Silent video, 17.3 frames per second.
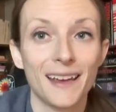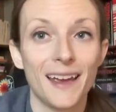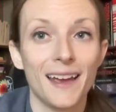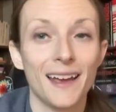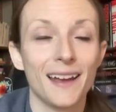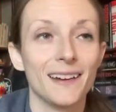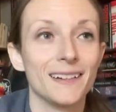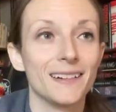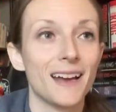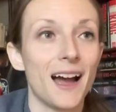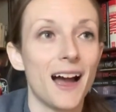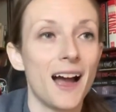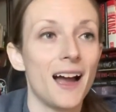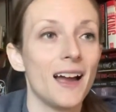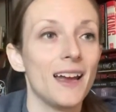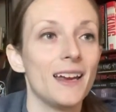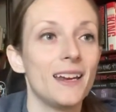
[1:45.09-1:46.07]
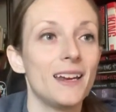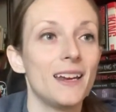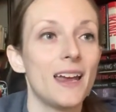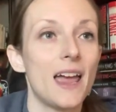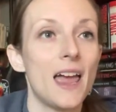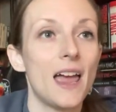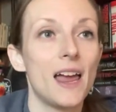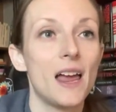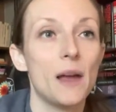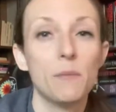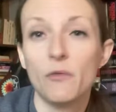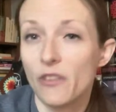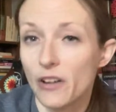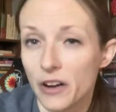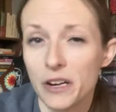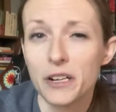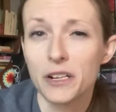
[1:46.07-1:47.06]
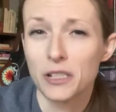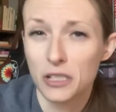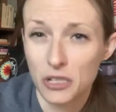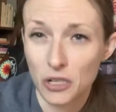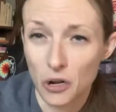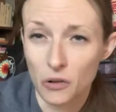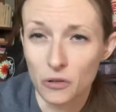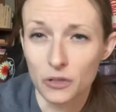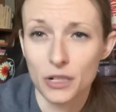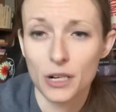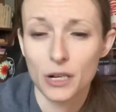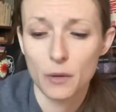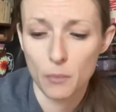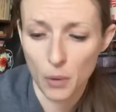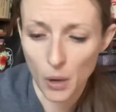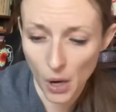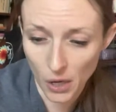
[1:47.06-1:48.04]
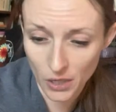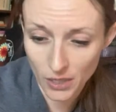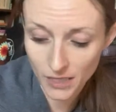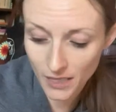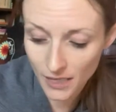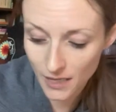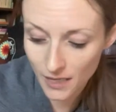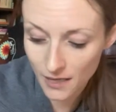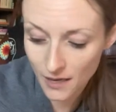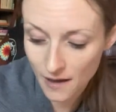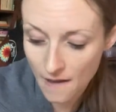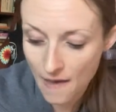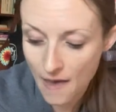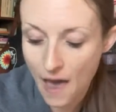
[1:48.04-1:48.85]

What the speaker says: and I am a very nostalgic person.